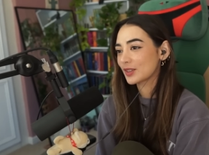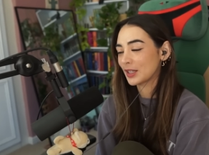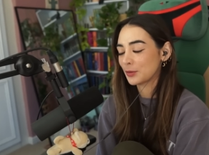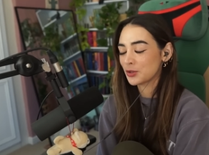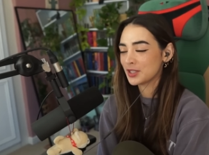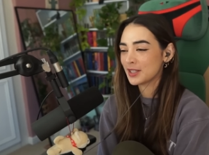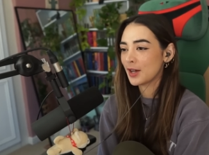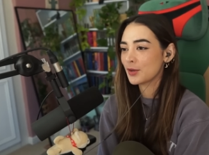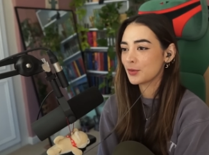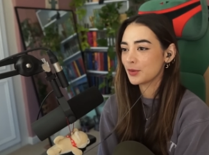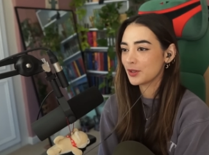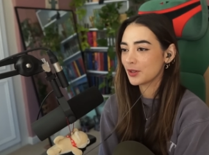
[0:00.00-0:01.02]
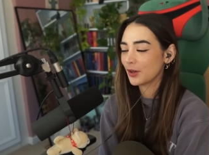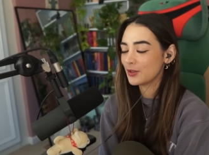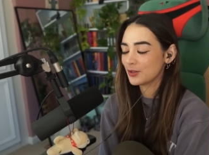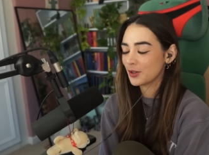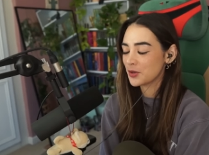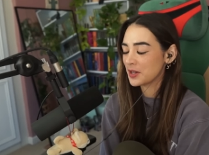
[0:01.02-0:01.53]
That's what she said, you know,
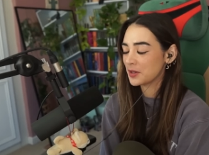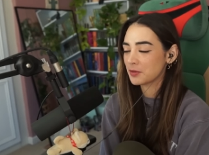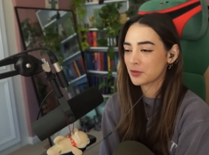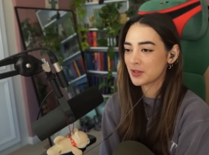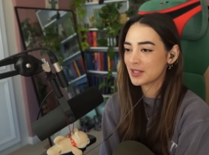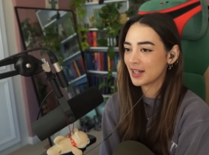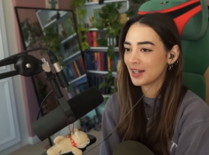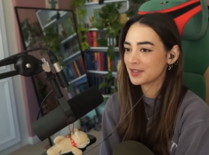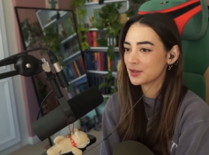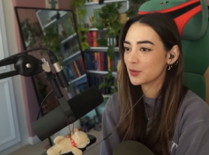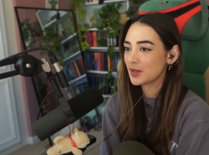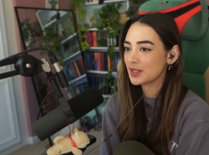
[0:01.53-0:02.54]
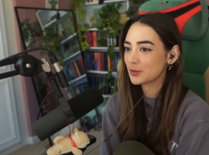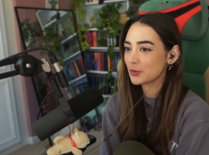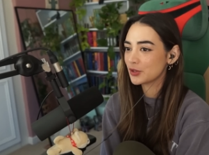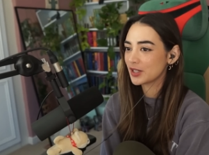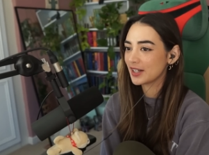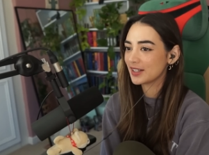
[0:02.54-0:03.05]
don't do anything for three days and the winds will
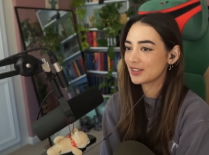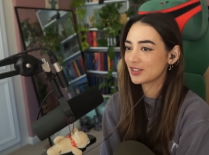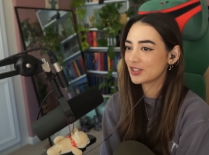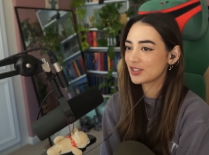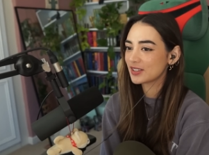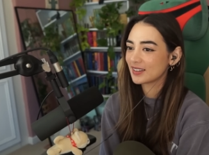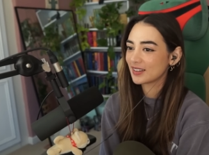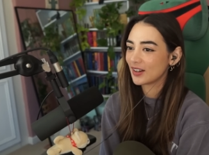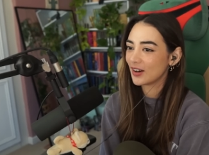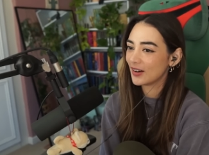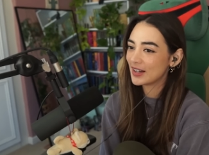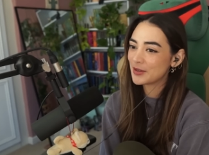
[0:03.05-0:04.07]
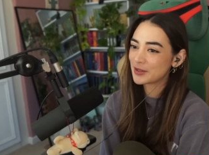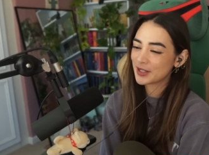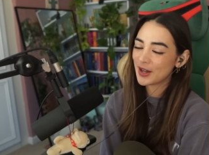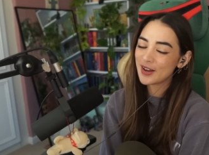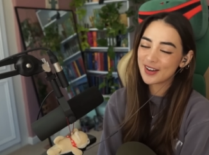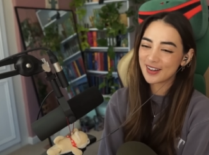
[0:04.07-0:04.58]
change. Oh, it was her.
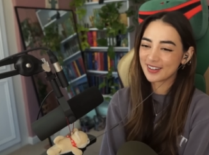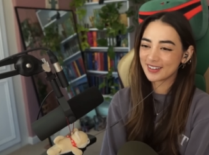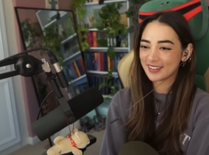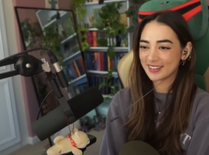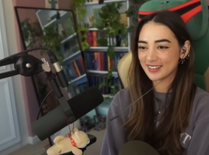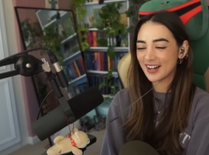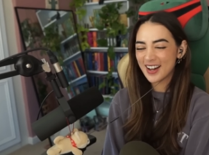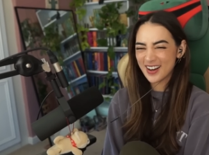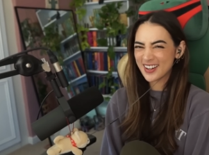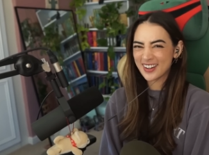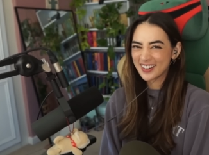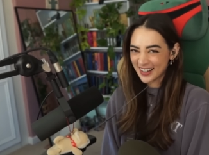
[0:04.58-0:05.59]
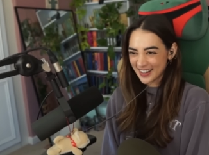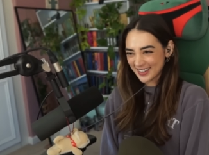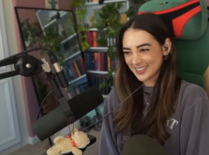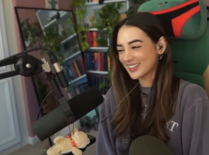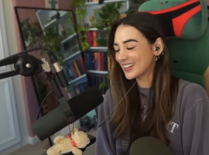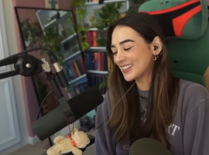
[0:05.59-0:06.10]
I like her
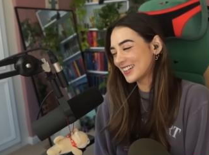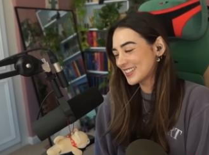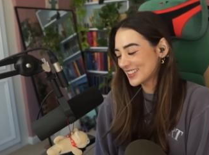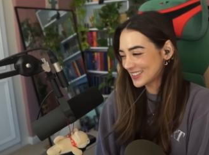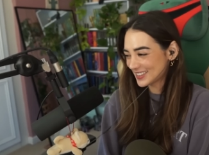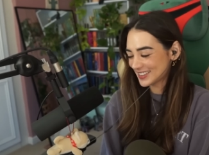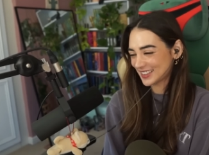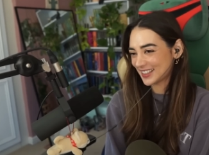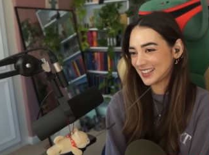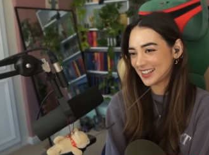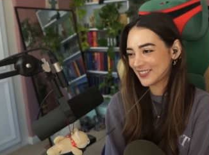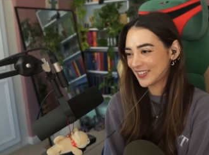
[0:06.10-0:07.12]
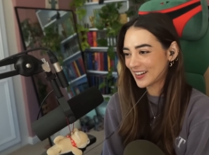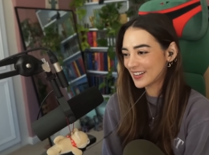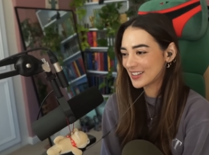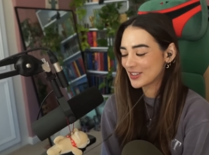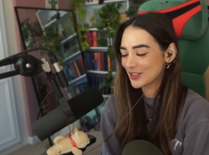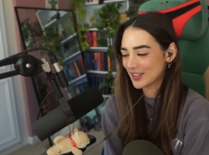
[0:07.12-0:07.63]
character. I think she's
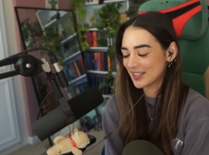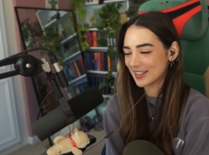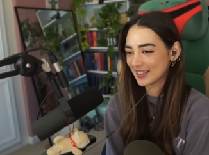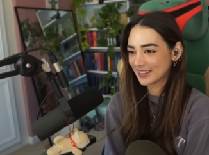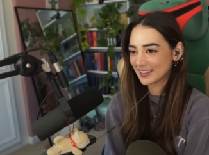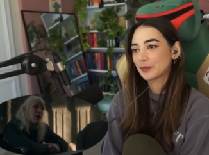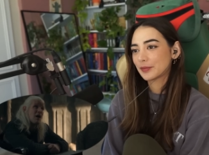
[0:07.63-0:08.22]
very intriguing.